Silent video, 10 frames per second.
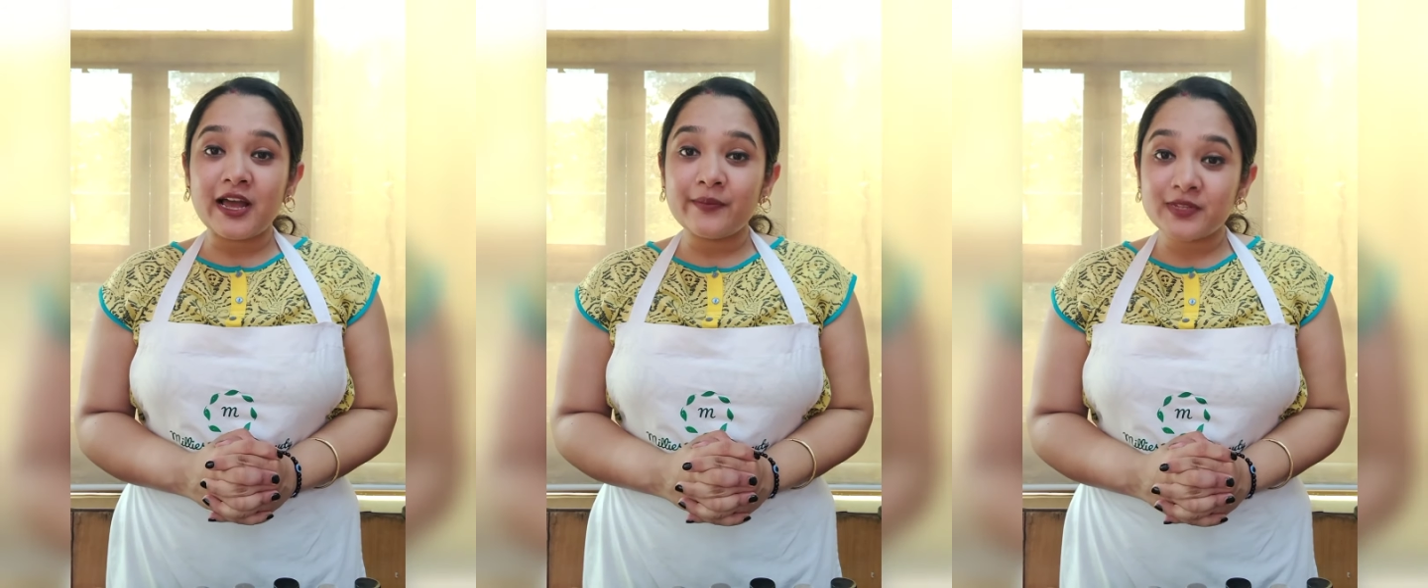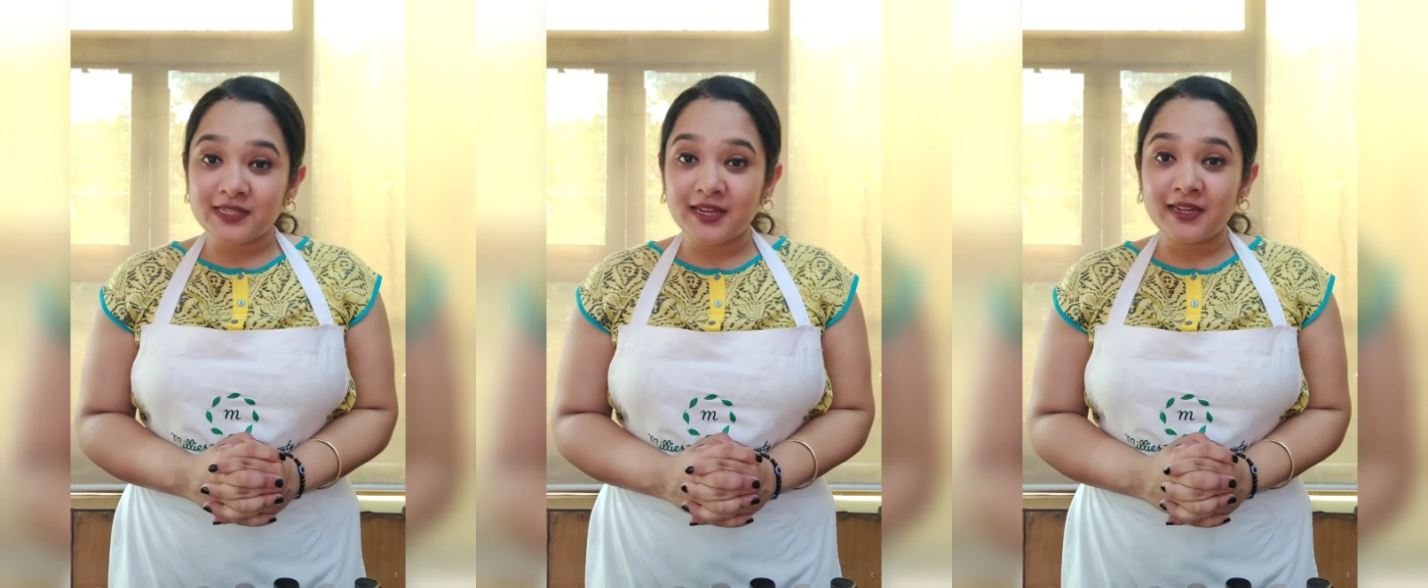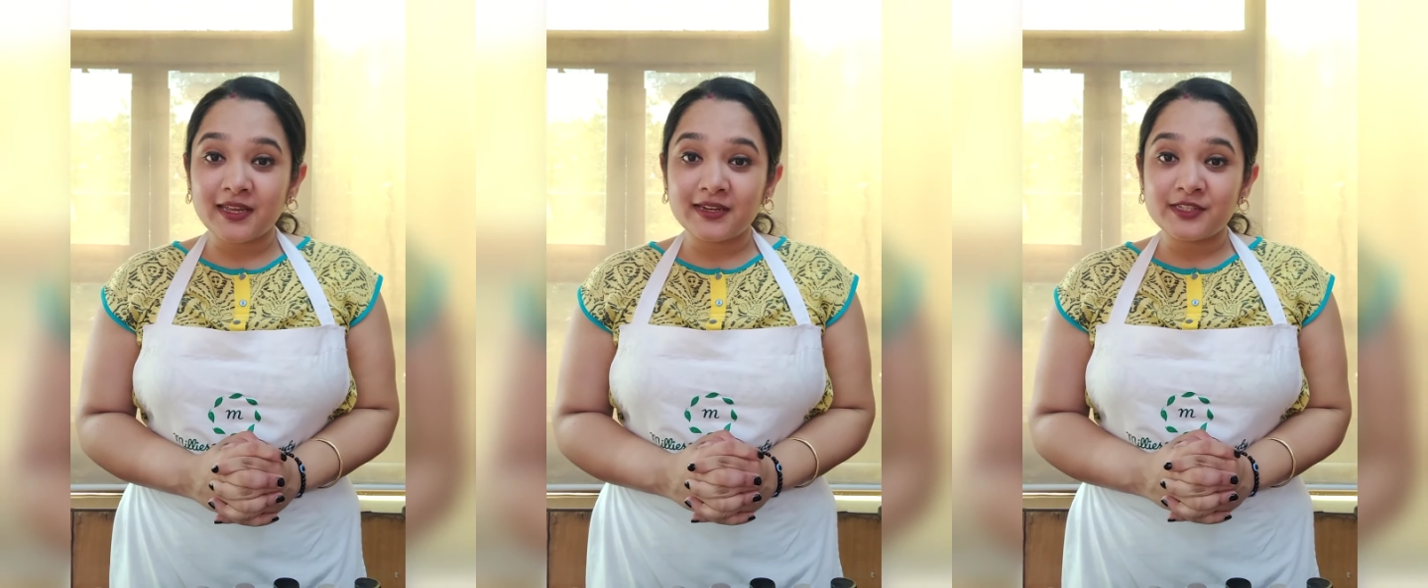I am a
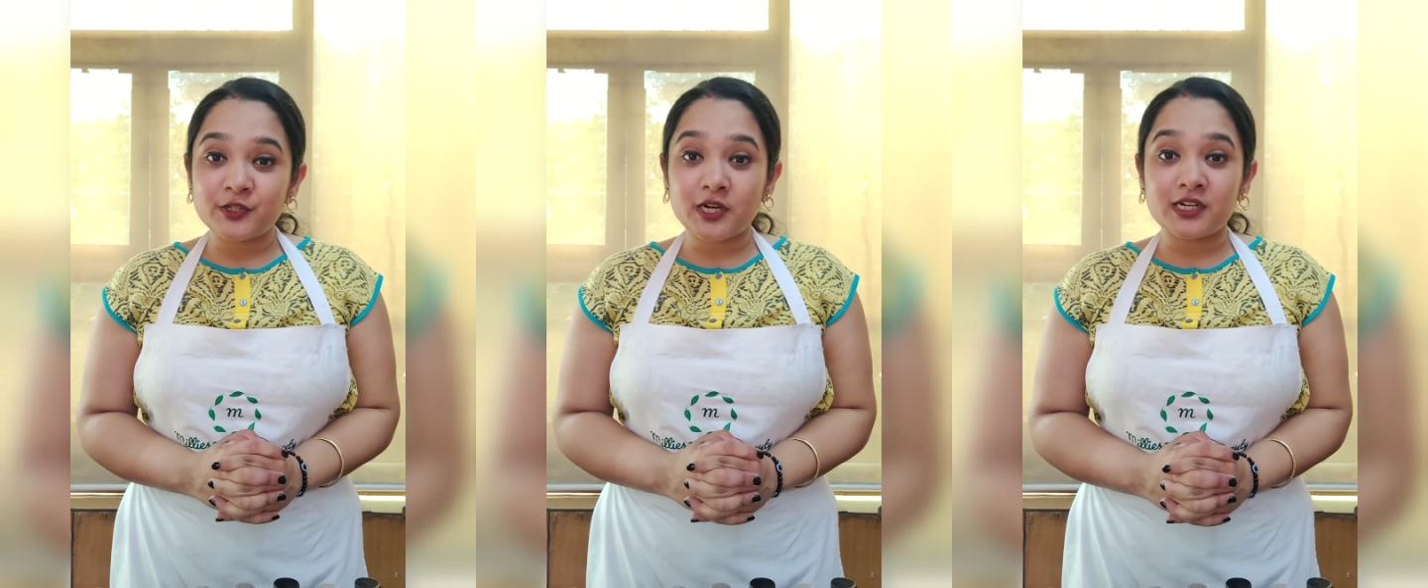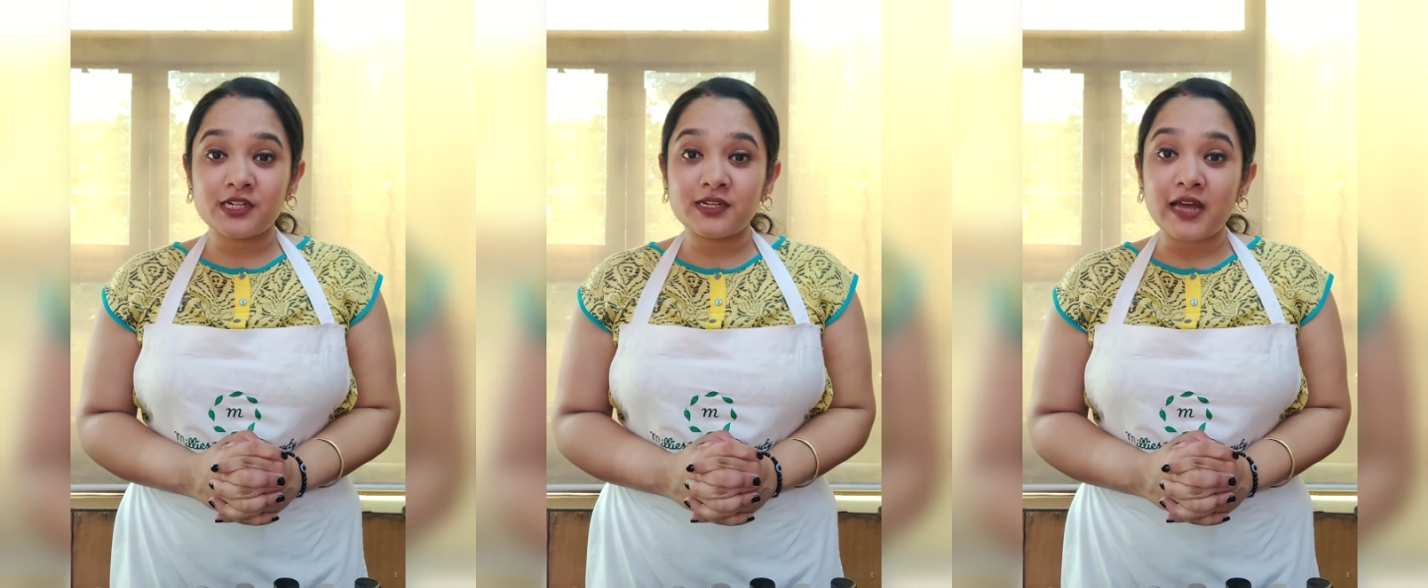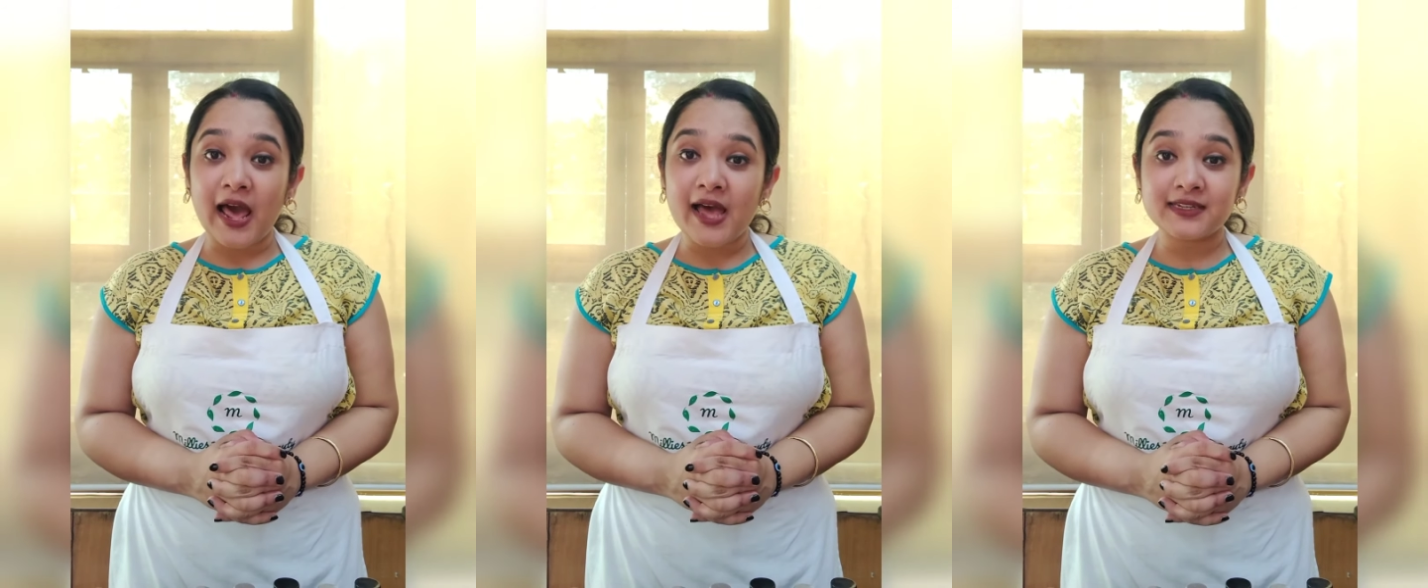skincare
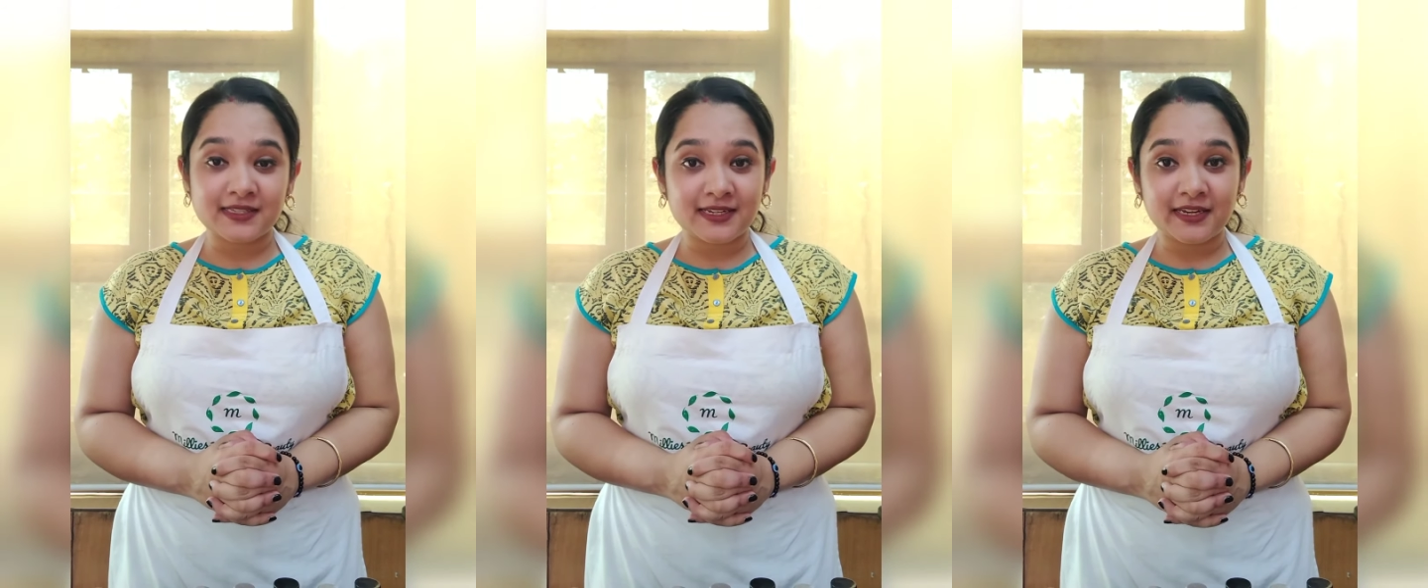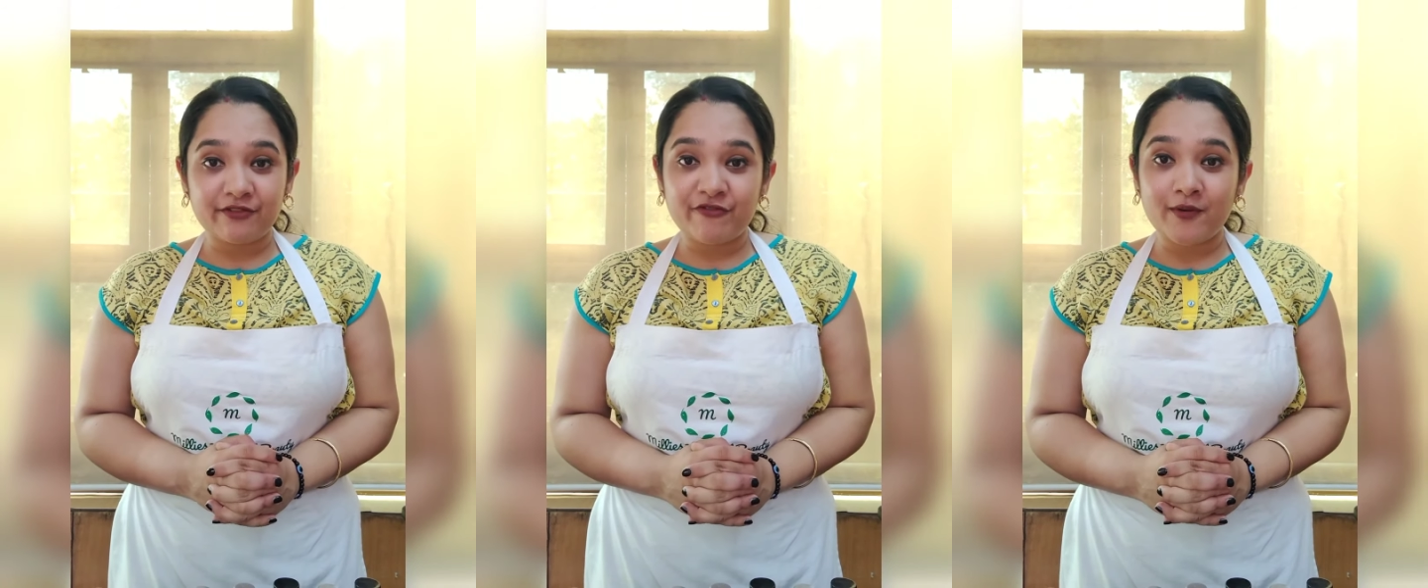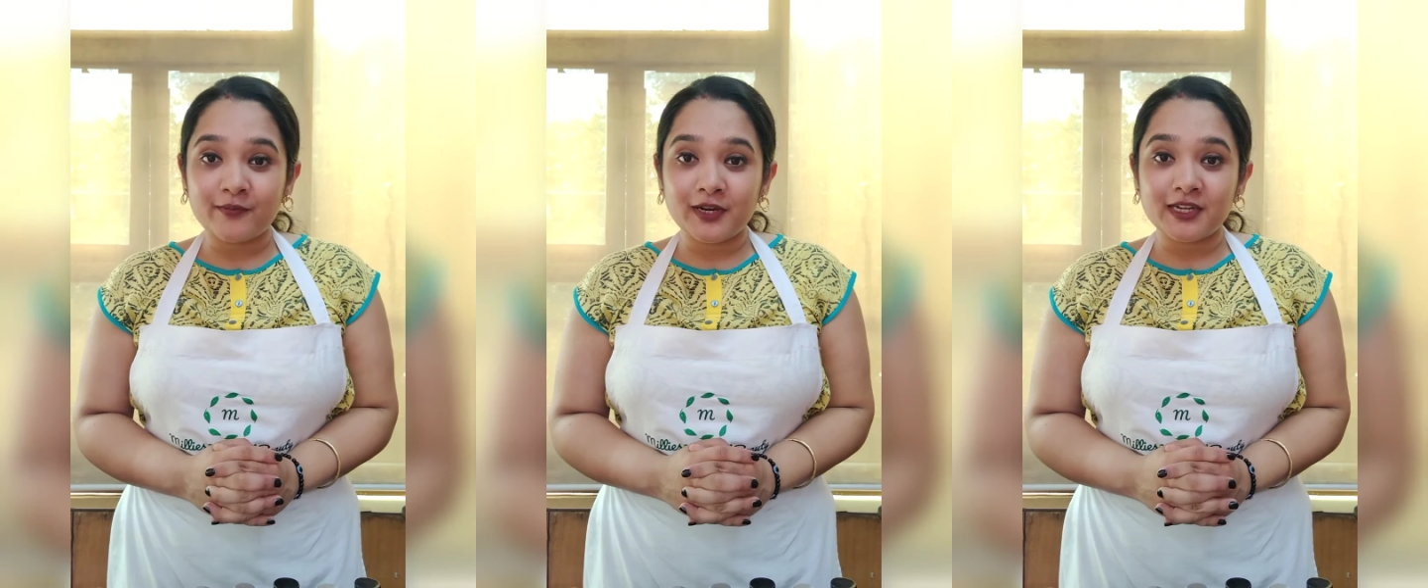instructor and a skincare
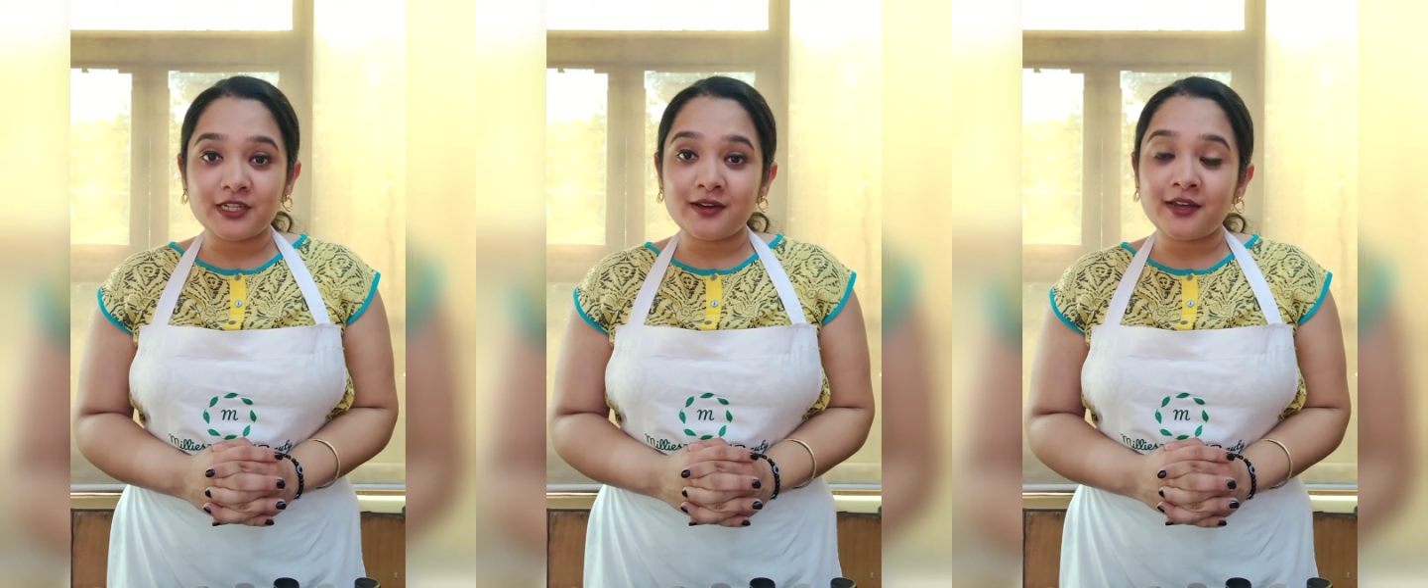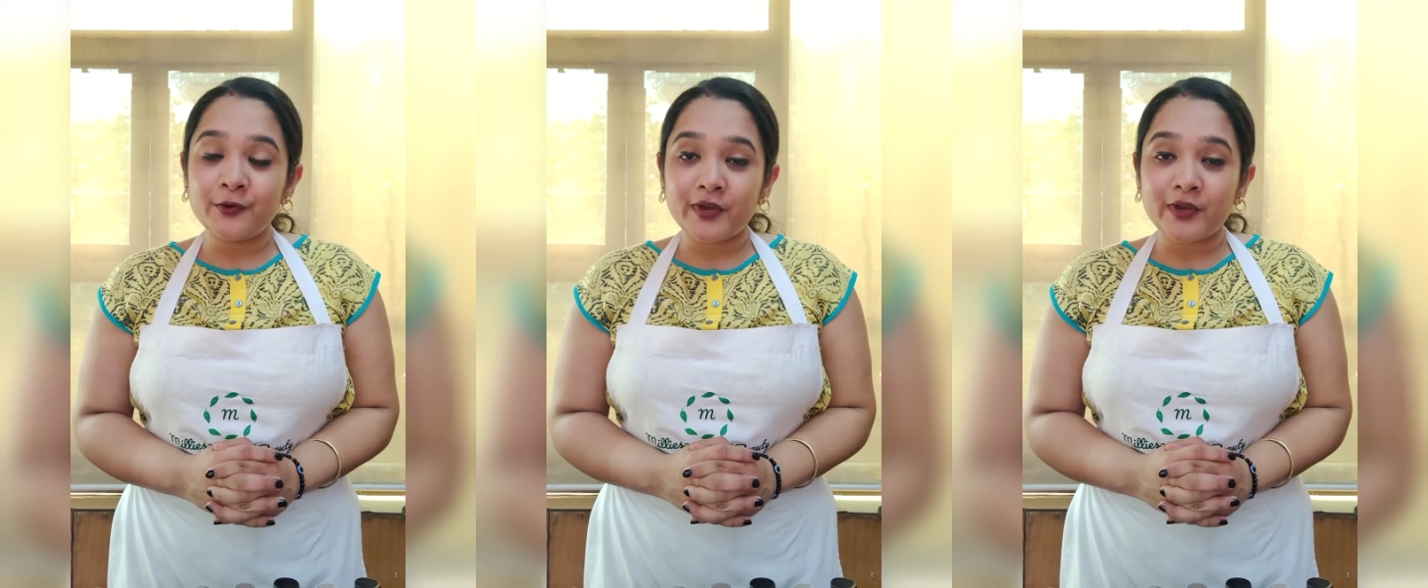formulator.